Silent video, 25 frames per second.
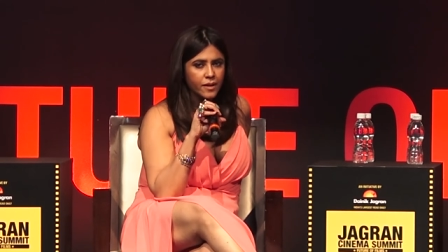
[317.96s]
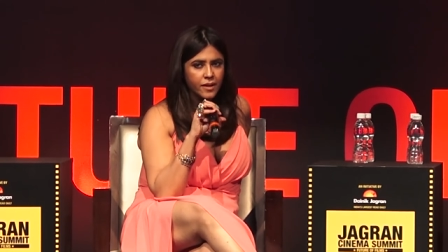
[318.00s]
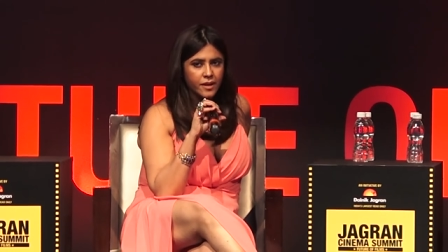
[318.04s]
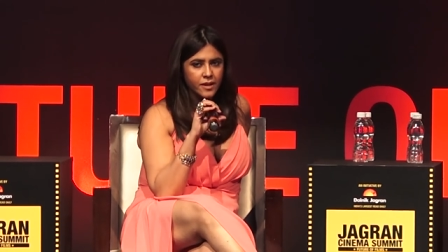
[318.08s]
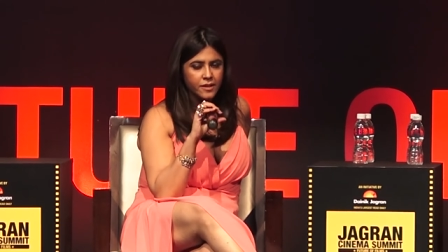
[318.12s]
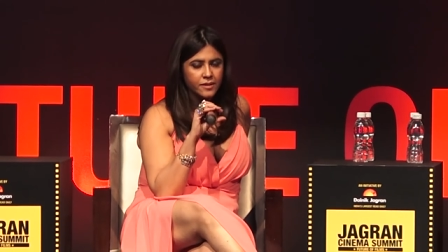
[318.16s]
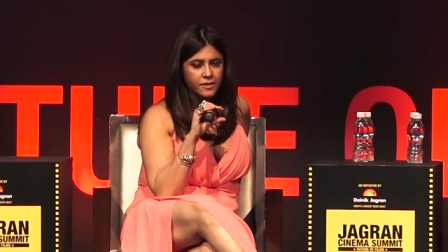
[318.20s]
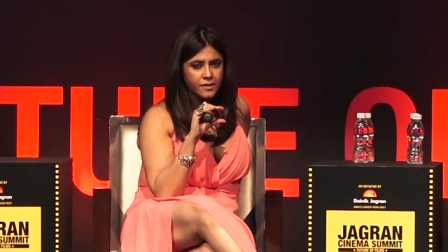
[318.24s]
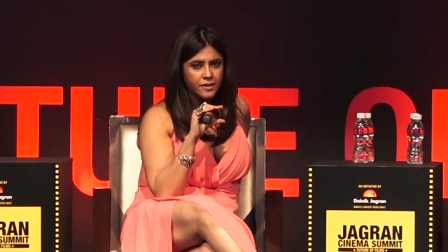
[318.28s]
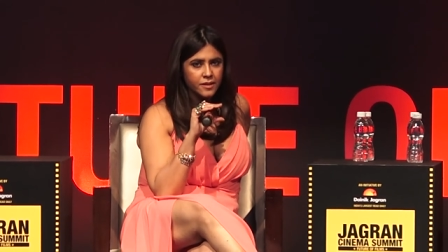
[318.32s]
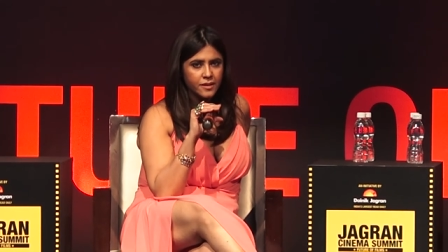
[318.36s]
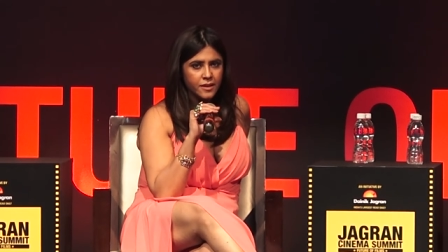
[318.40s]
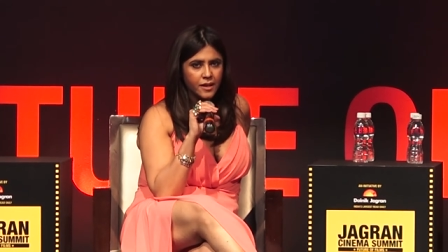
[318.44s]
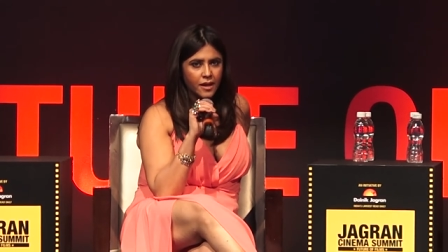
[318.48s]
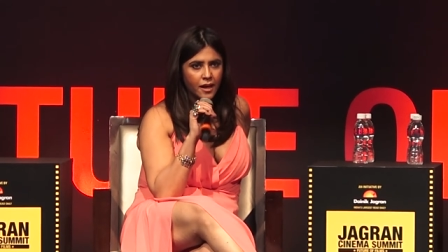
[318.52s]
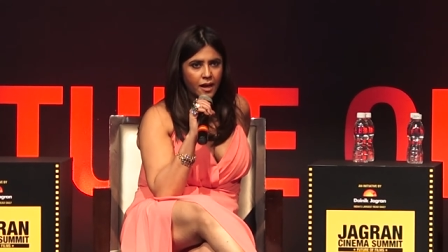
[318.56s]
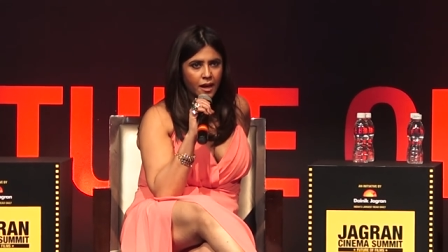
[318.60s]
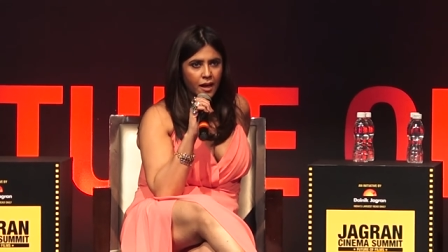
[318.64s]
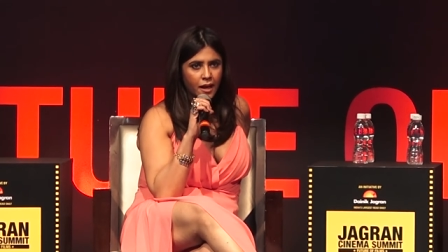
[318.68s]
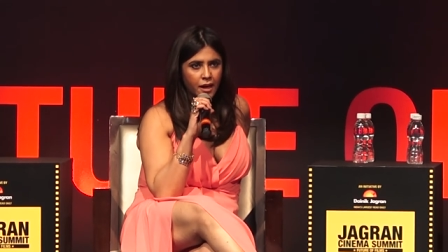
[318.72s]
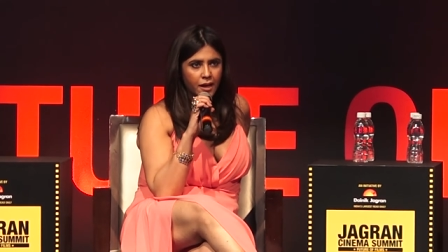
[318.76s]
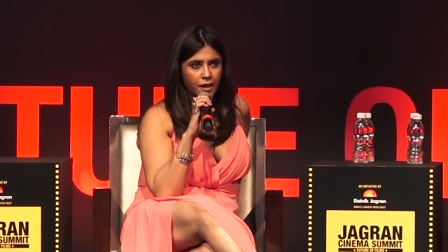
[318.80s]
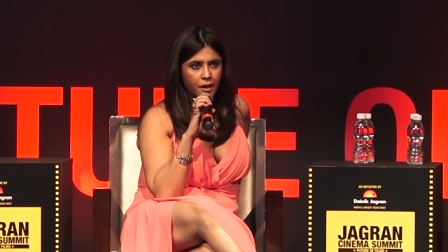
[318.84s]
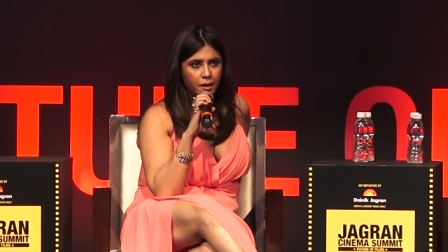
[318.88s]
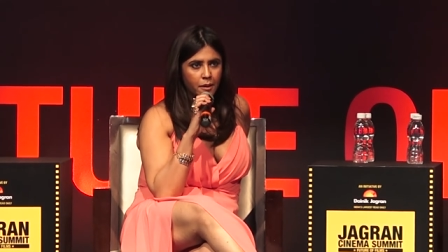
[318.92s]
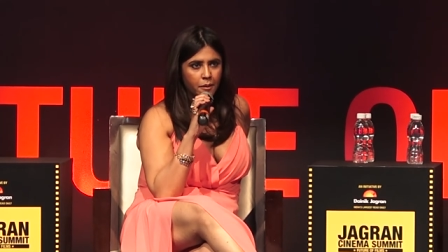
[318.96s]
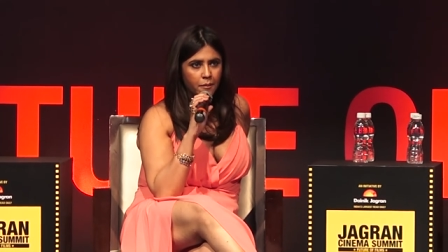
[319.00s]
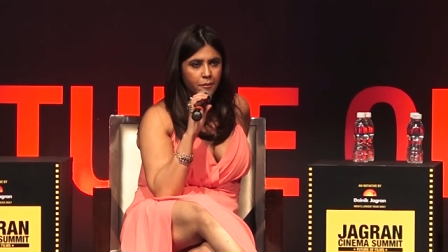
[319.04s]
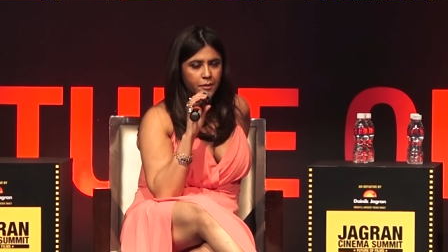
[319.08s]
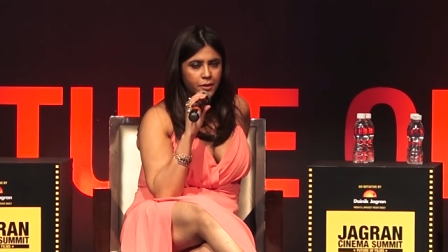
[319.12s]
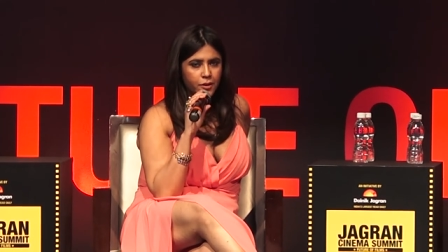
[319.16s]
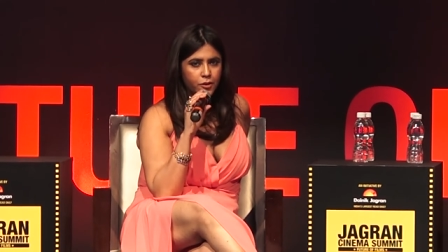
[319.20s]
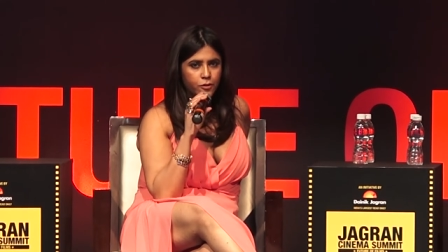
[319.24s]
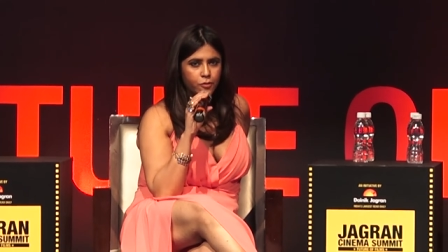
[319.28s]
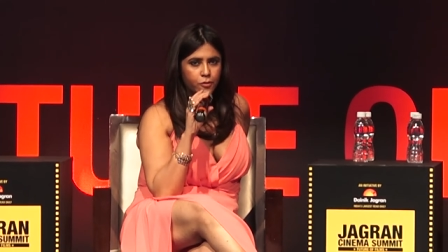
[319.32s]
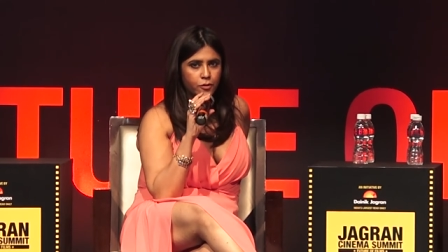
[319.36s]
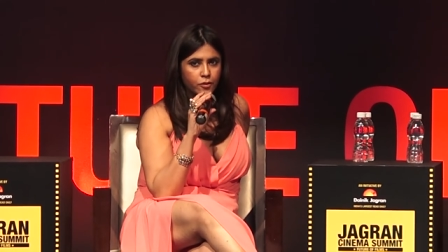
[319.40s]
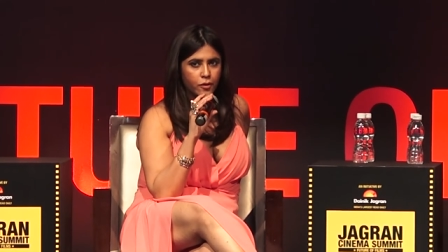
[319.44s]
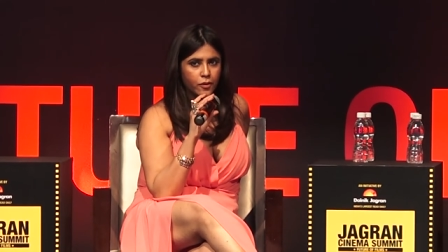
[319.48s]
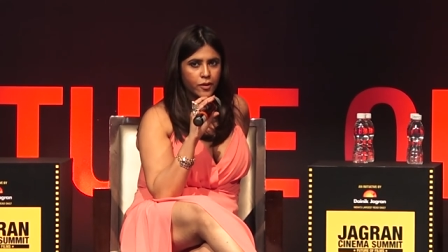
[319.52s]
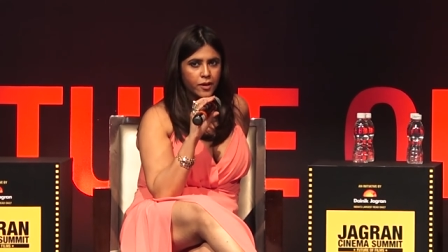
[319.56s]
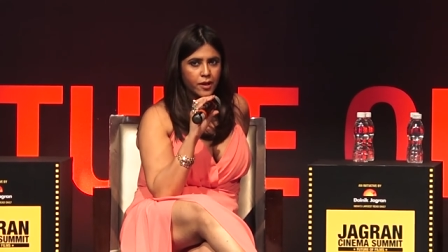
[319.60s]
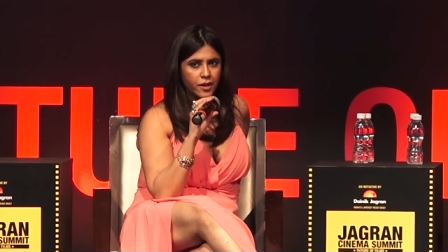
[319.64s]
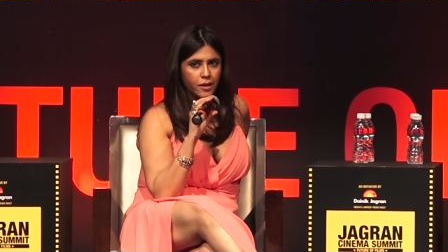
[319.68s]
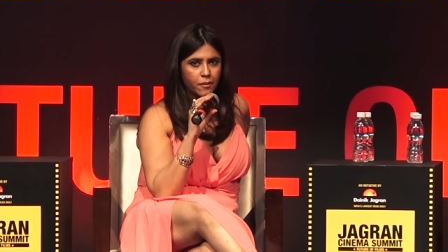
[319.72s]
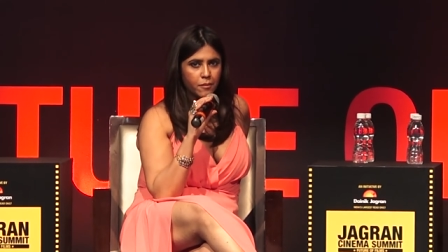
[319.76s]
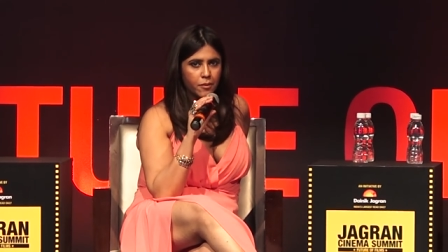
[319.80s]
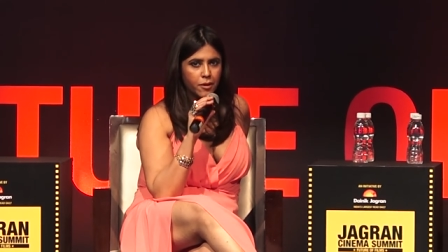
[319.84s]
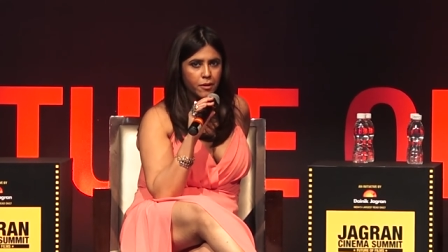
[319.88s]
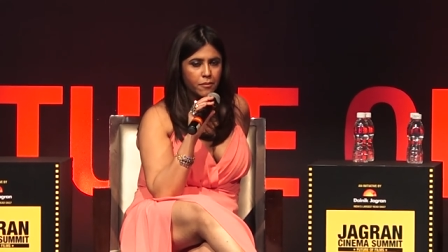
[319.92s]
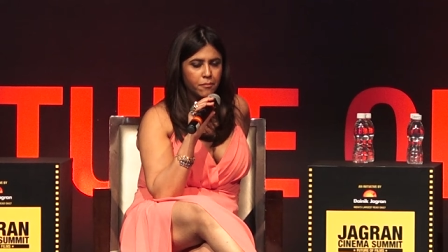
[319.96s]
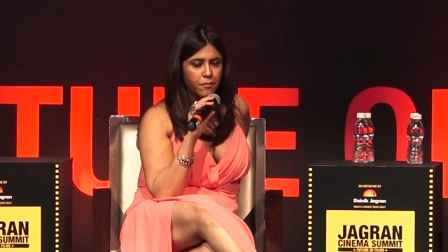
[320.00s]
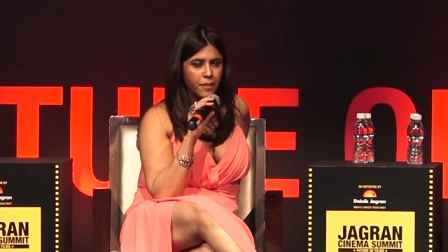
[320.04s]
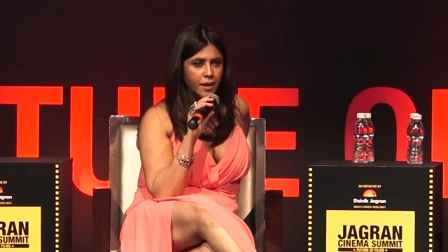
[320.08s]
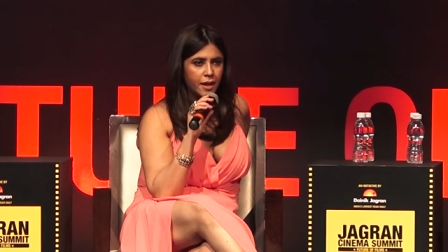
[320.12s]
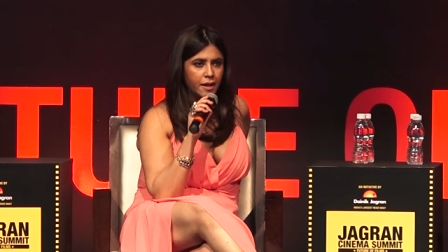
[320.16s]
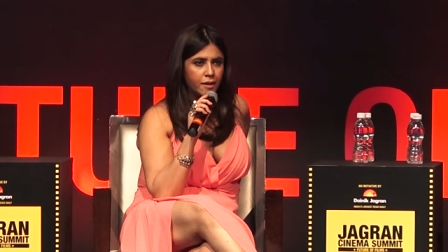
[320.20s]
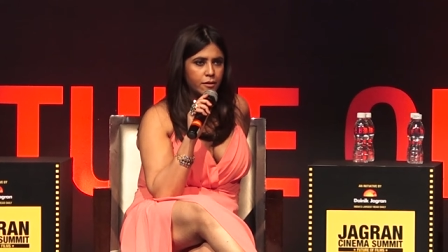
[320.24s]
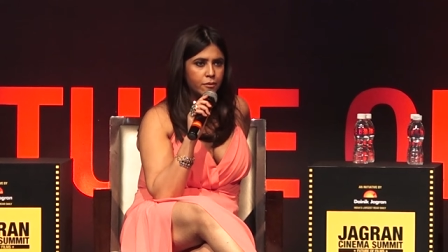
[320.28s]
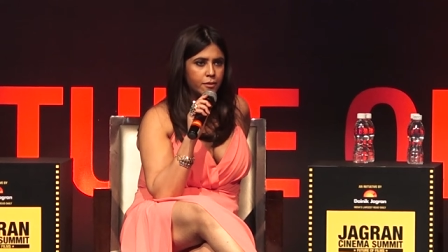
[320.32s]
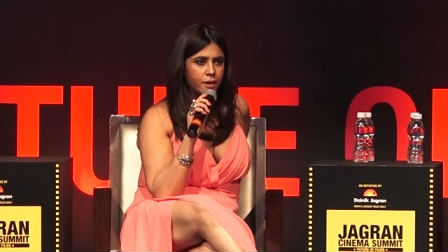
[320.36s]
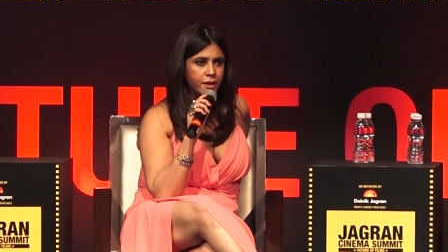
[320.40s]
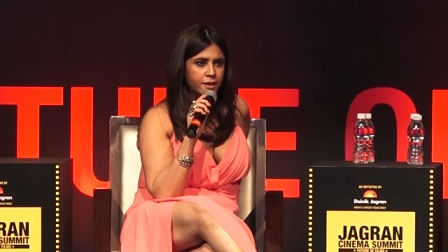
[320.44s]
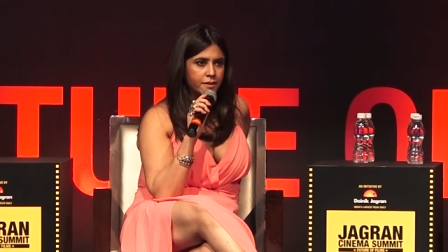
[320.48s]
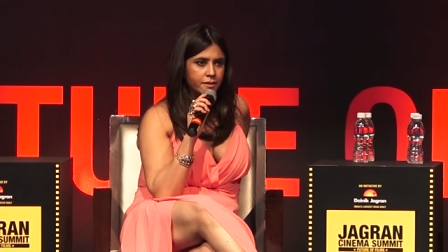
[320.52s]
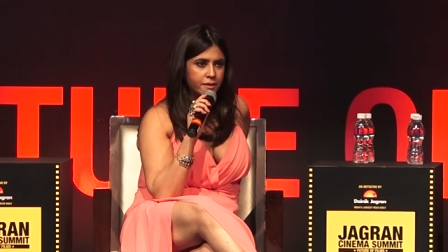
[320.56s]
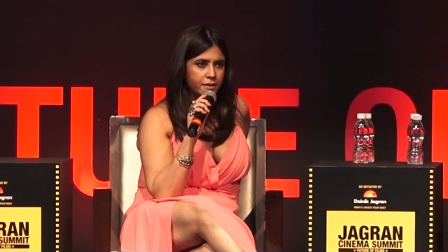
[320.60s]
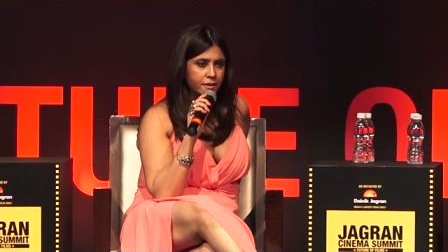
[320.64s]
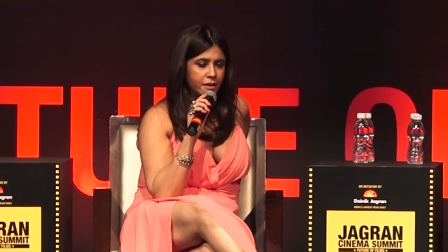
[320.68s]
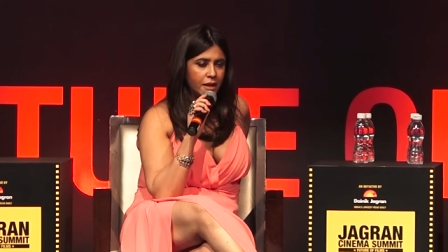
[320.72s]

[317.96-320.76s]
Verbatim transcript: Isn't I mean, you're talking about a man who I